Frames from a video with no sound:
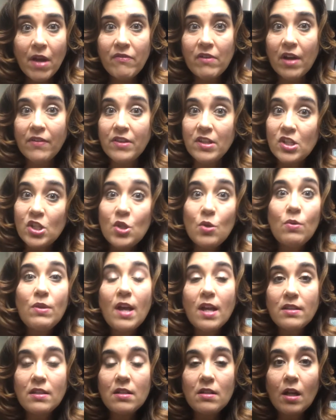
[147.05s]
I've got this
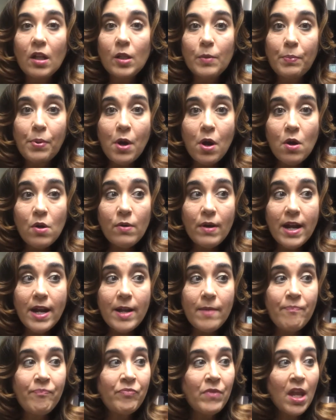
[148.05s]
$2,000
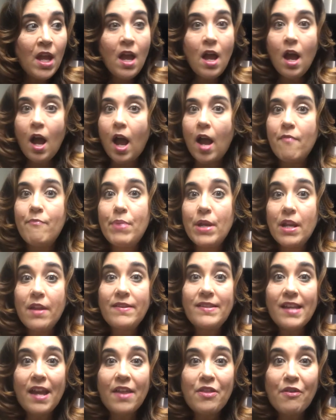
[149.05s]
program. I've been
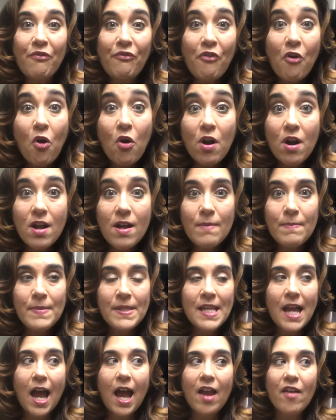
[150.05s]
inside the
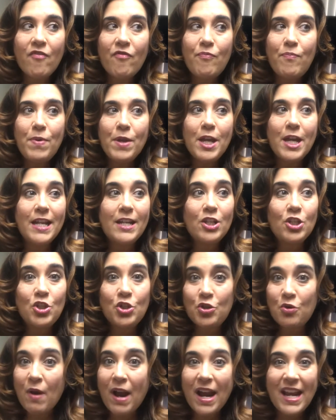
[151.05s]
forums. I've been
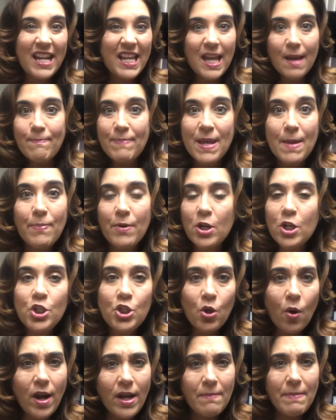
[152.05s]
trying to get people to
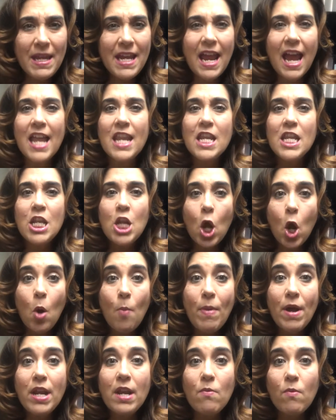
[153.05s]
join me and
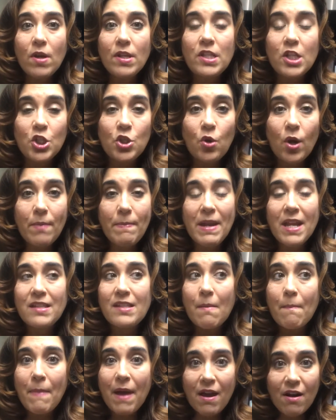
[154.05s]
nobody wants to join me. As
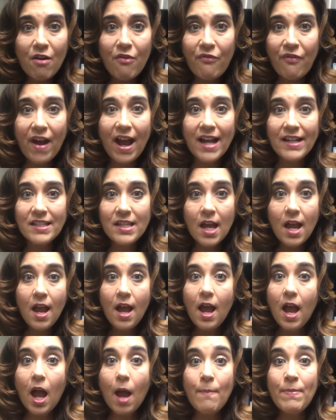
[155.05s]
a matter of fact,
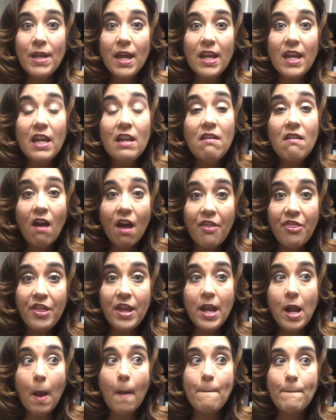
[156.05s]
I'm getting
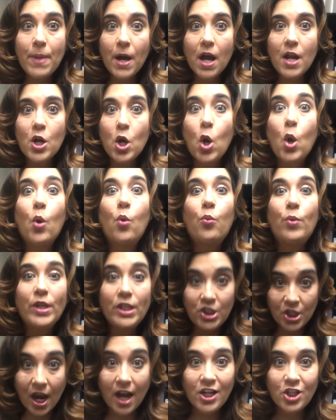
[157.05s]
nothing but
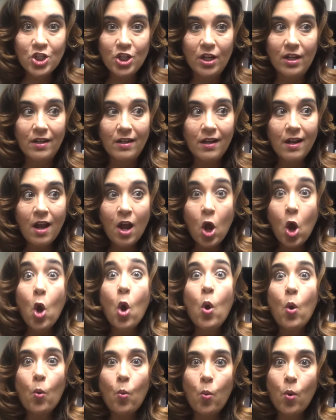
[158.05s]
rejection.
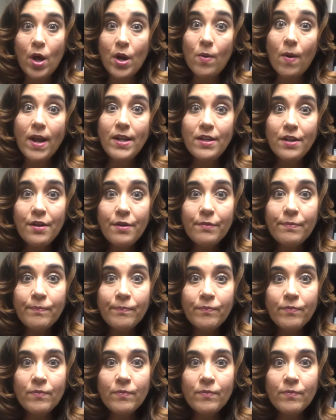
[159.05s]
What do I do?